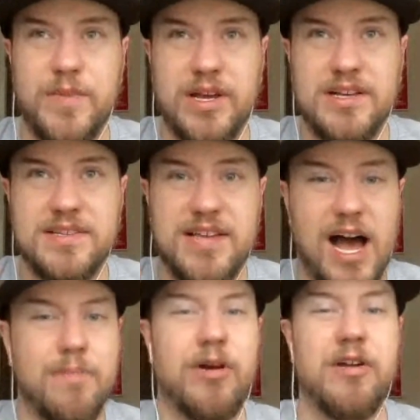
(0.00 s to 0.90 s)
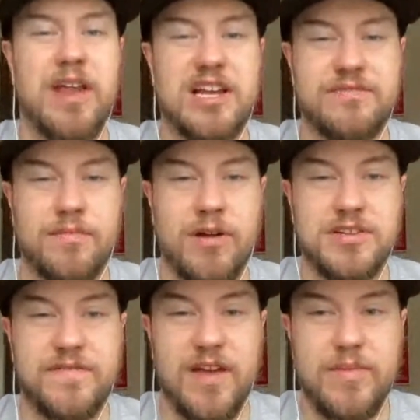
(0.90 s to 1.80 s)
because I'm part of the Nashville
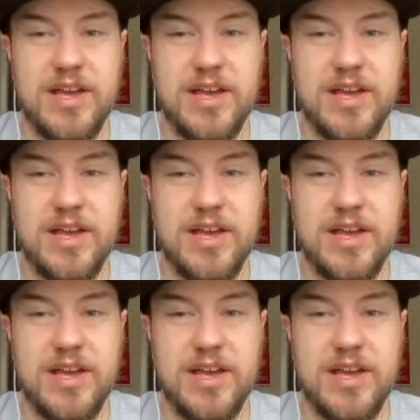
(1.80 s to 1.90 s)
Predators fan